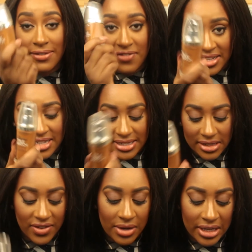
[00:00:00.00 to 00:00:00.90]

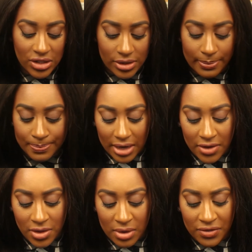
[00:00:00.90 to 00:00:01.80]
Fantastic foundation.
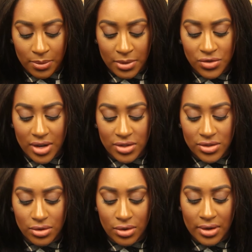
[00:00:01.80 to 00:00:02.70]
Another one from the
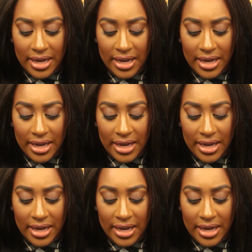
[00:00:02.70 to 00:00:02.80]
drugstore